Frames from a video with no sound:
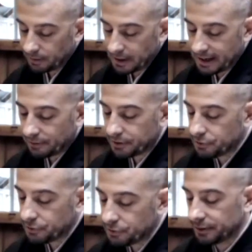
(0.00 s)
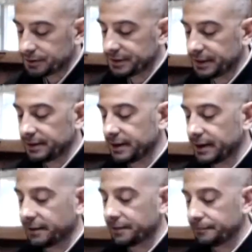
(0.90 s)
How can you understand
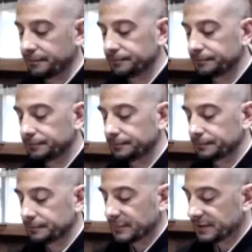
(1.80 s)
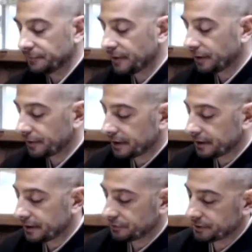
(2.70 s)
death? It's a very
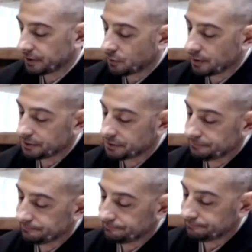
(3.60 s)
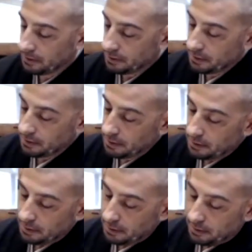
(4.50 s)
interesting question,
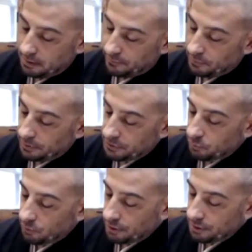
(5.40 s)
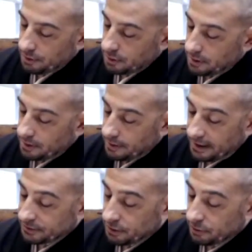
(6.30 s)
for which one
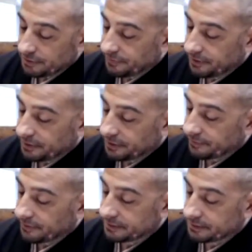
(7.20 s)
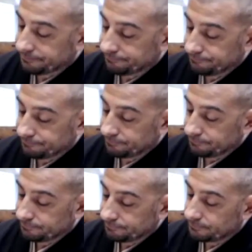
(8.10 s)
has no definitive answer.
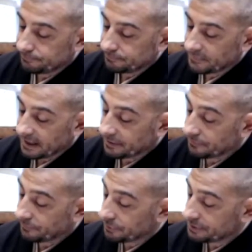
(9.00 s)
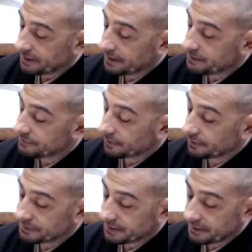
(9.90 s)
At the first stage of
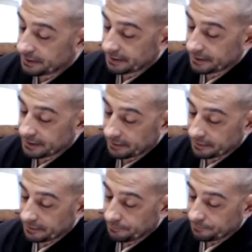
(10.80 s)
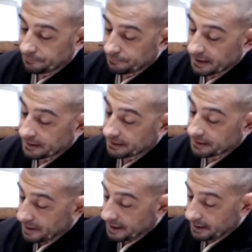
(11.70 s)
understanding death, It is a
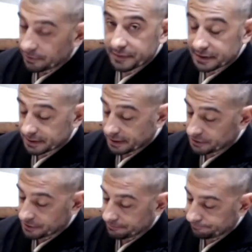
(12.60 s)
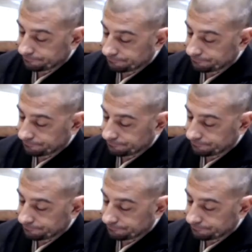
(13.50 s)
matter of discussion.